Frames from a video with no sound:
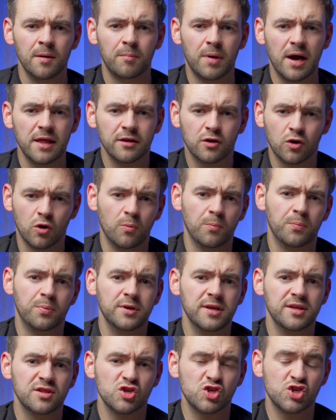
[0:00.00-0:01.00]
by the
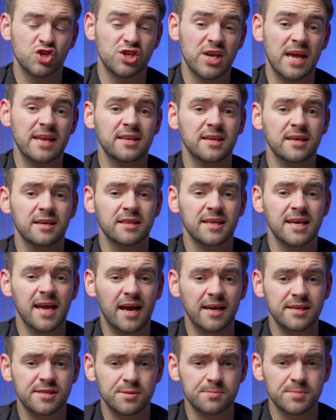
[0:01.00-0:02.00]
company that's sending the
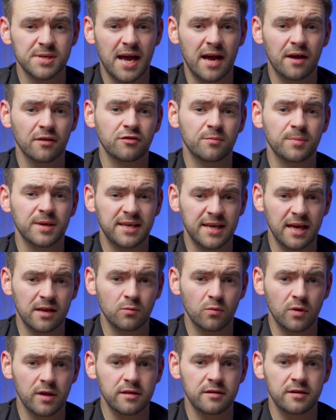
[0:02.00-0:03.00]
items out to
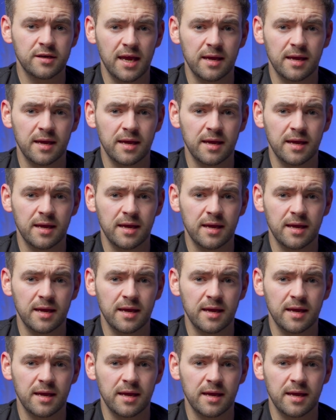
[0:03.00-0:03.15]
begin with,